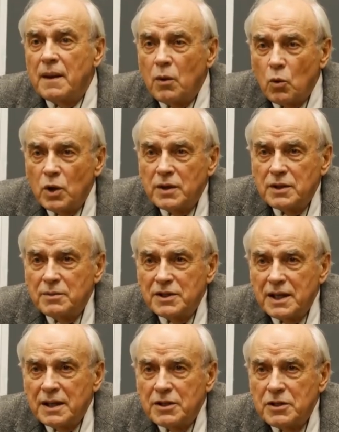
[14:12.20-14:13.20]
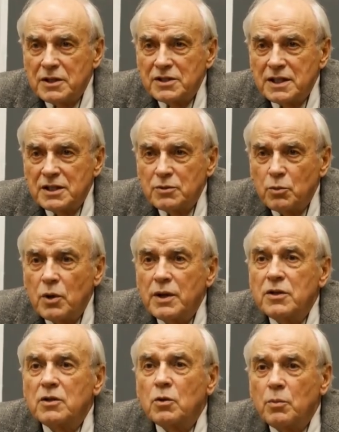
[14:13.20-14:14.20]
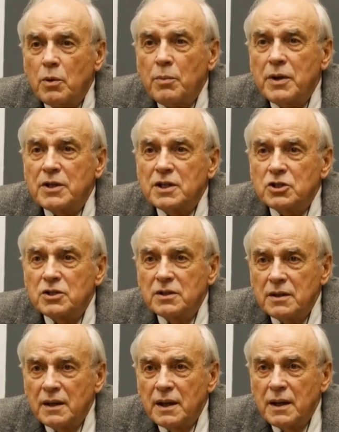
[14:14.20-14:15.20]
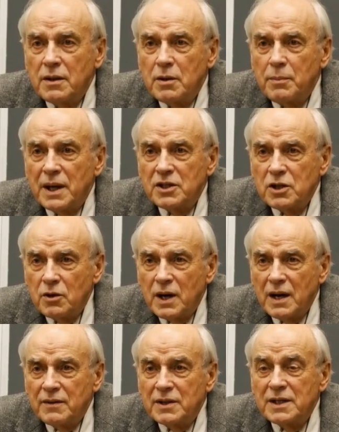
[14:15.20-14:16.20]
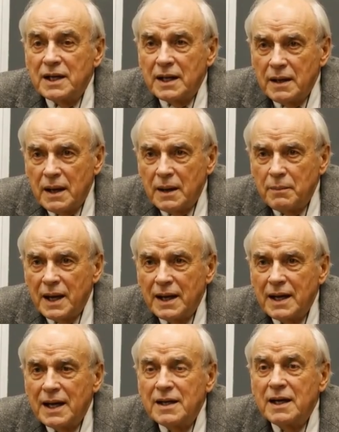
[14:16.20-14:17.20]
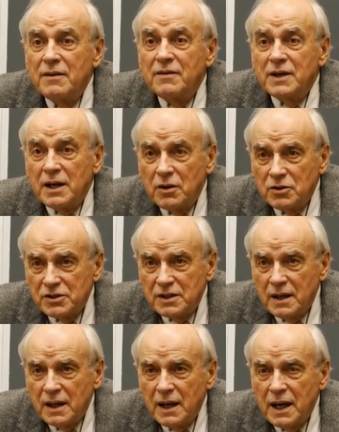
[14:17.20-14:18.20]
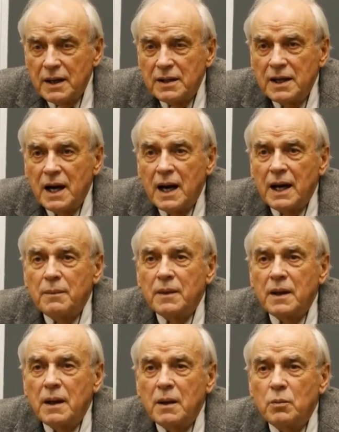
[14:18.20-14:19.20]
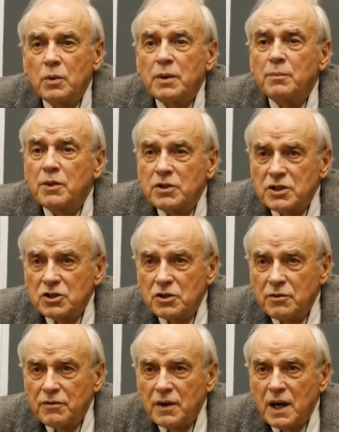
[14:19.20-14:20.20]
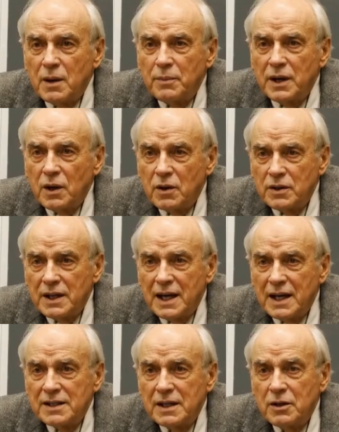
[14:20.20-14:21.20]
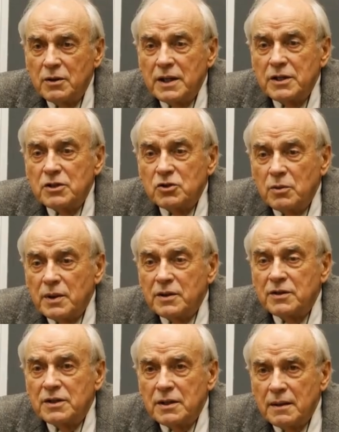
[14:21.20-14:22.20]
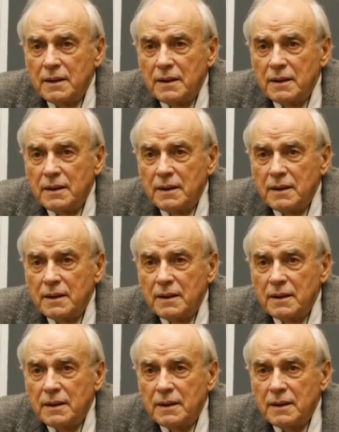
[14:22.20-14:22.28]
Quantum sensors exploit superposition to measure gravity, magnetic fields, and time with precision far beyond classical instruments.